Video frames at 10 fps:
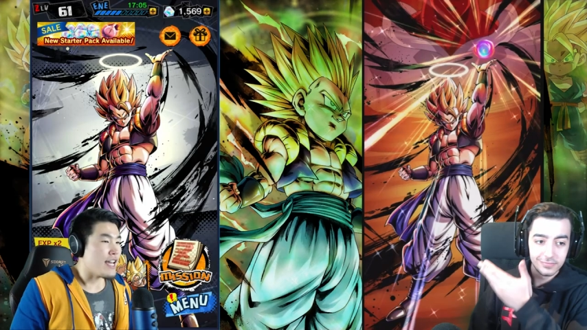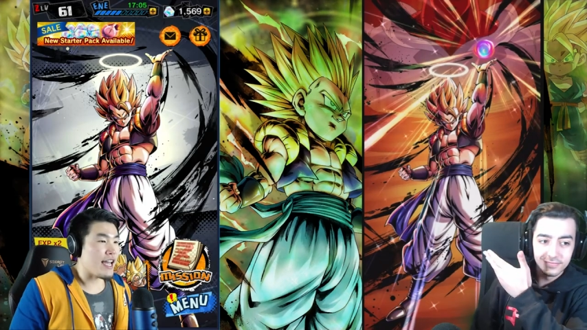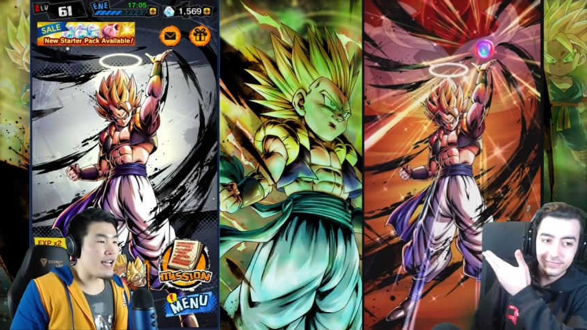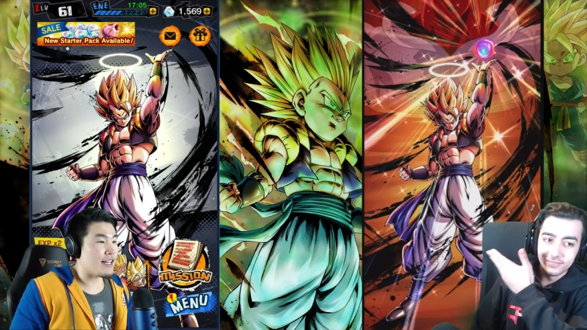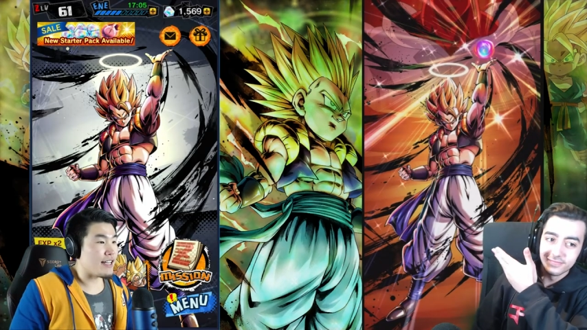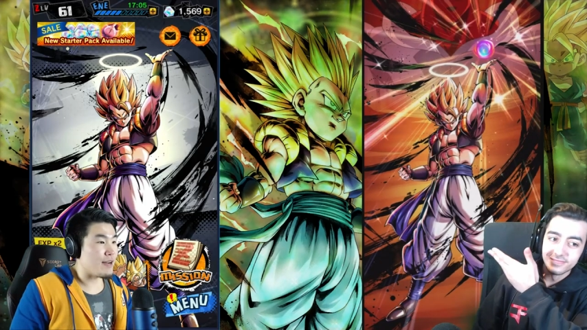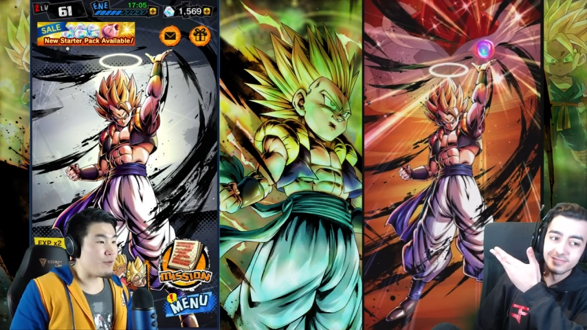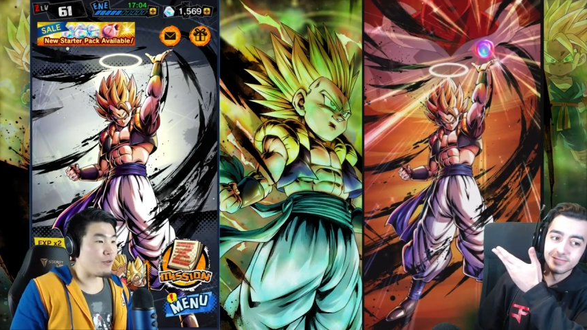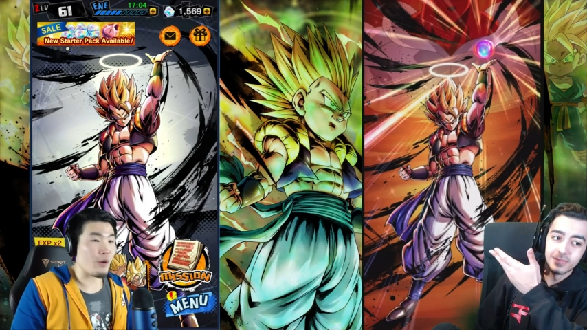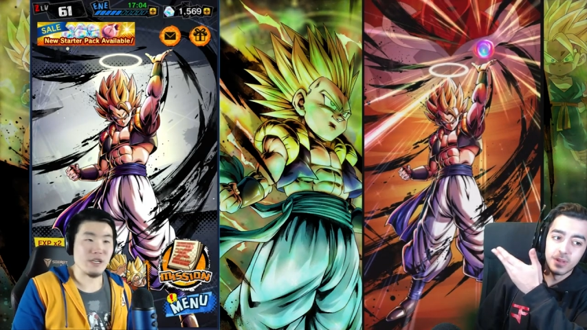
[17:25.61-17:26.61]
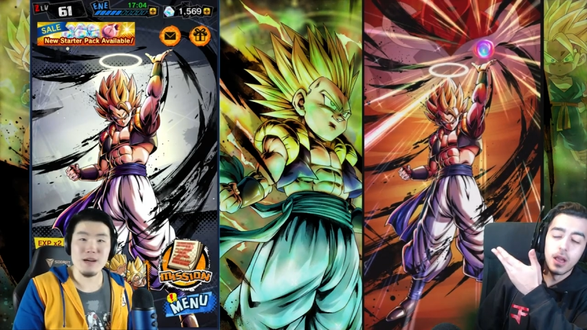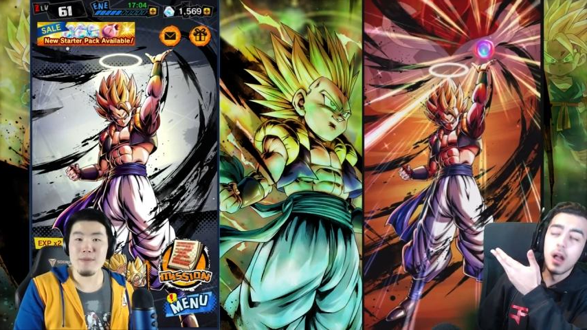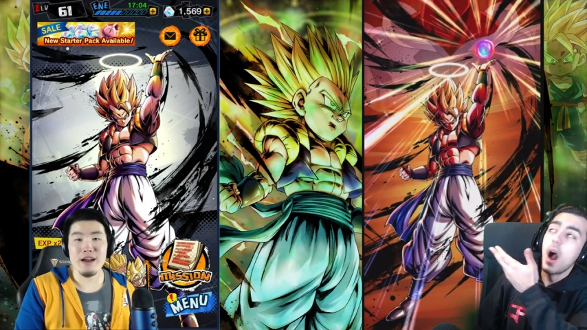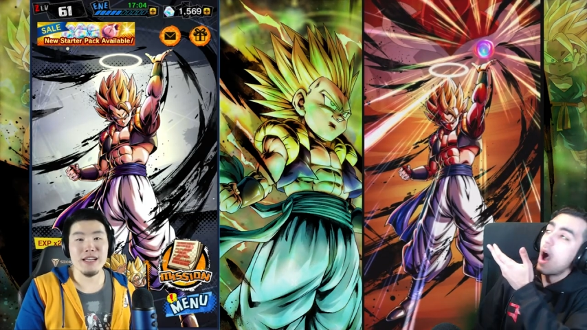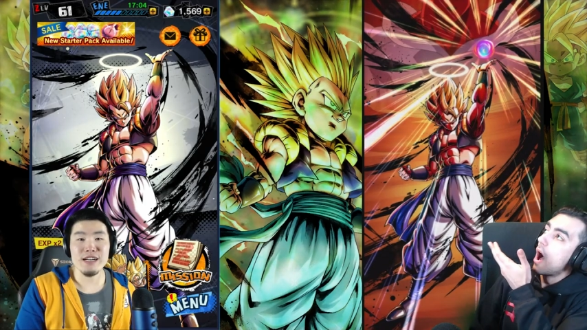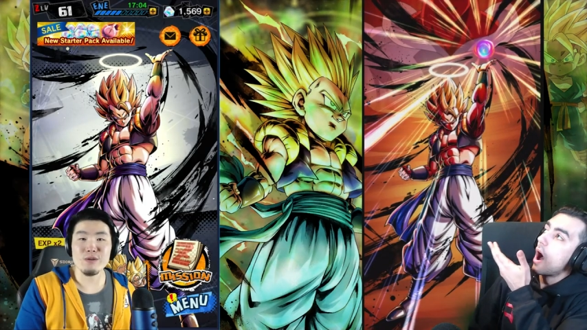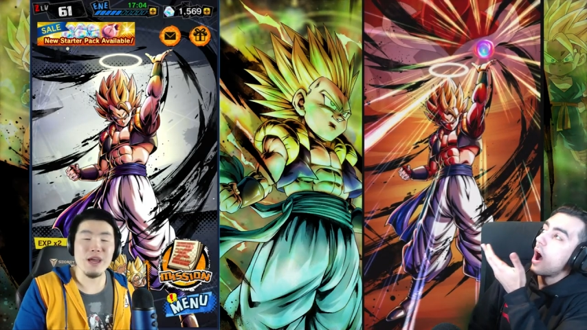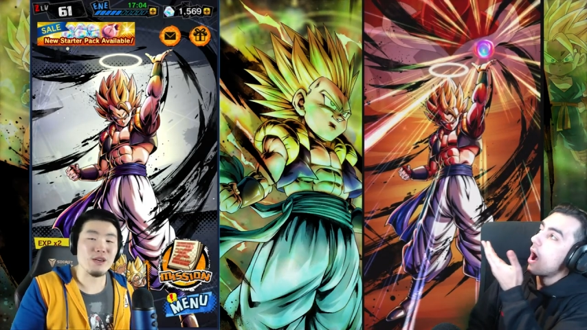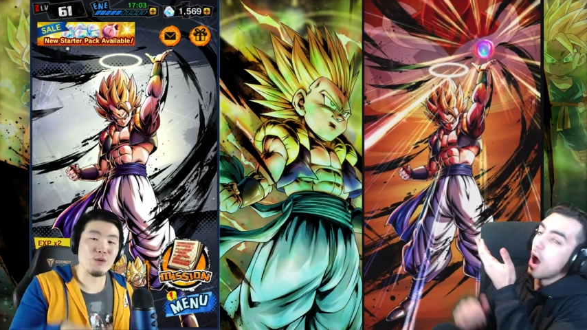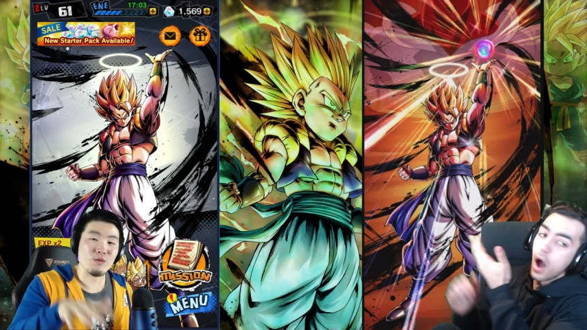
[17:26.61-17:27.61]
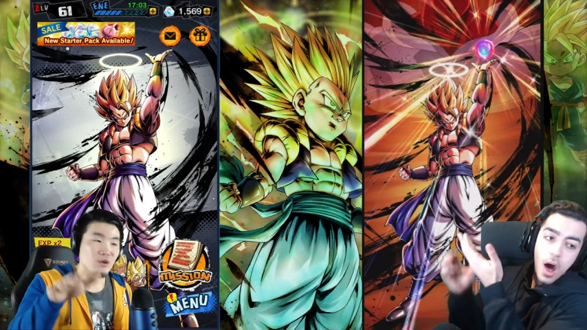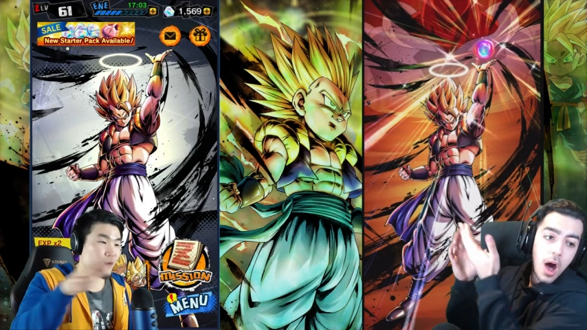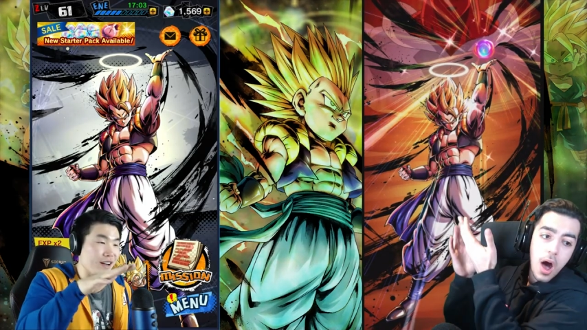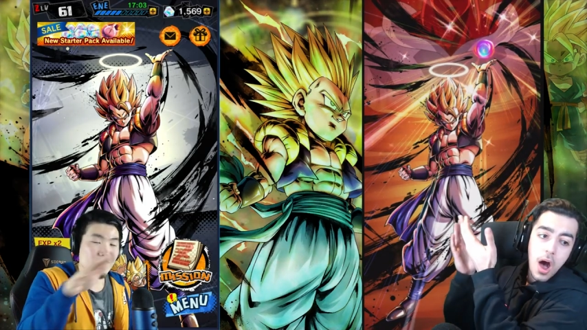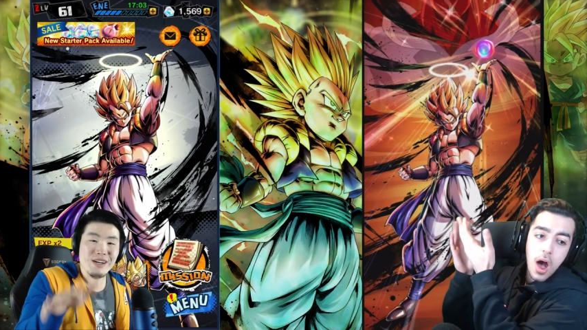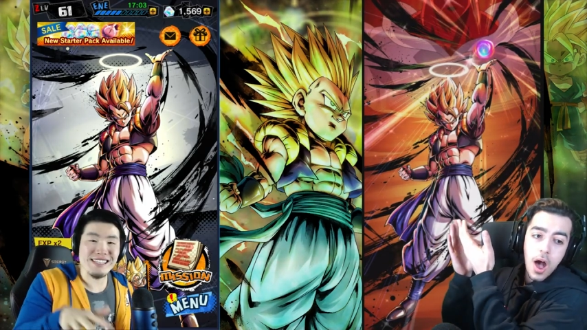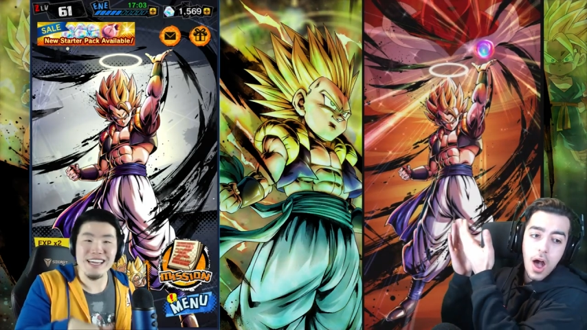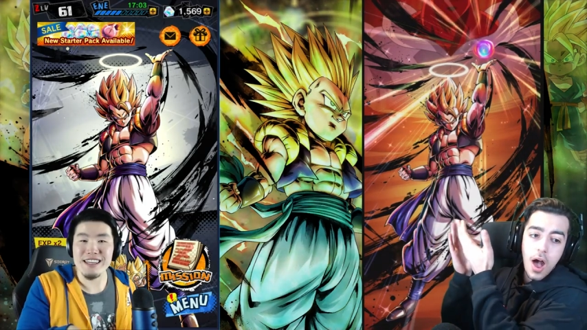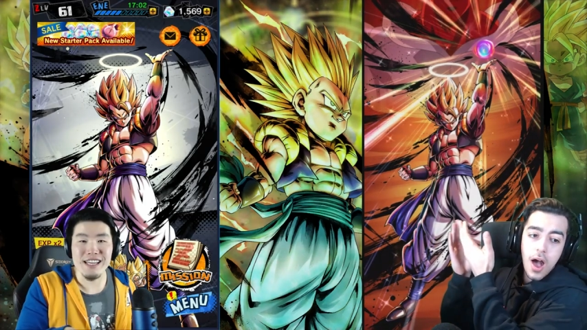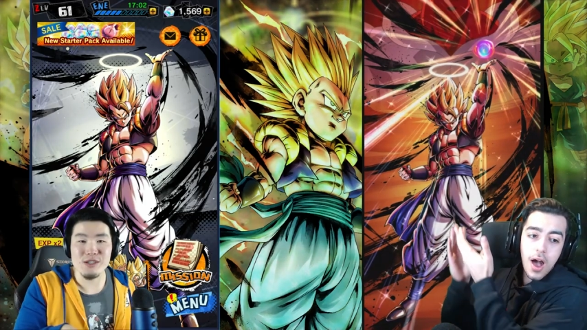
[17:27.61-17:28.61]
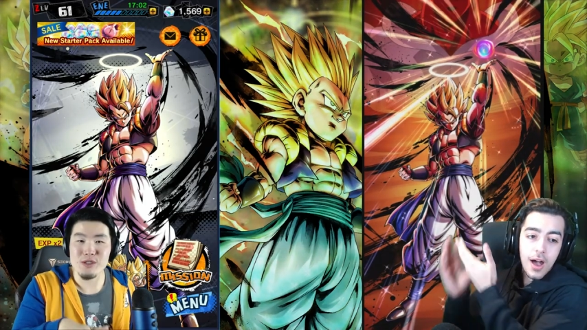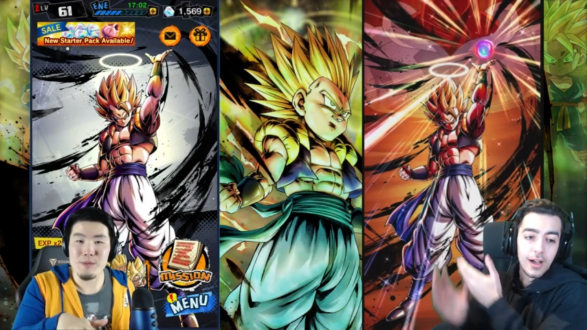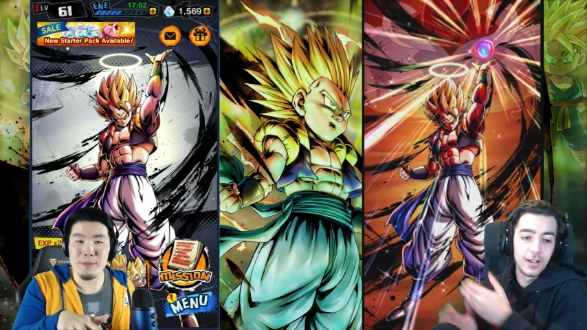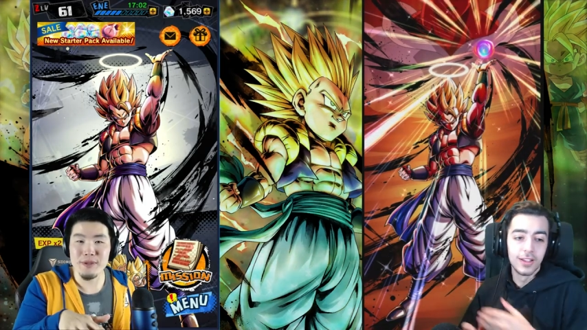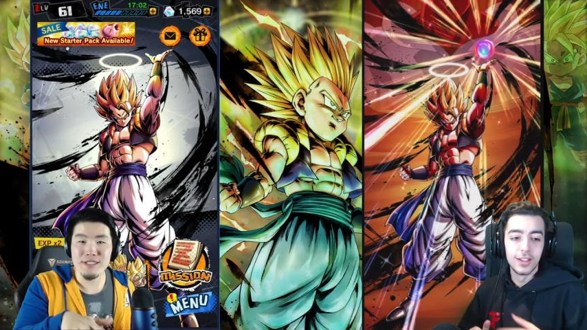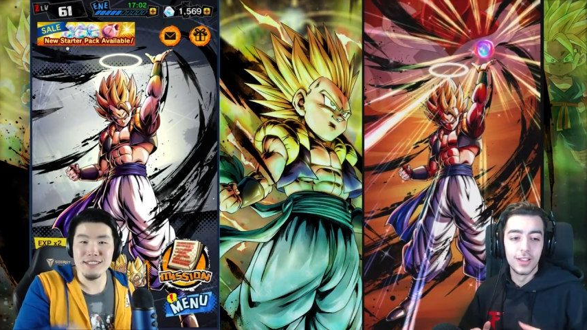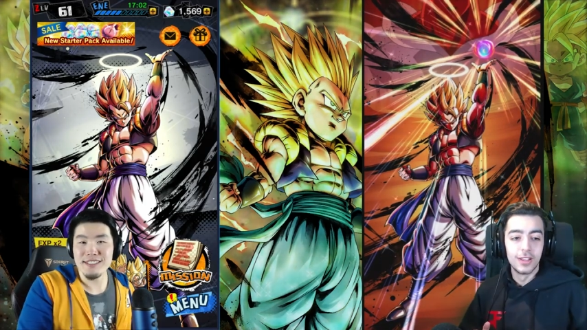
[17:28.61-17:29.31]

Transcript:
Speaker 1: And before we jump out of here, Ray, you wanna say anything else to the people?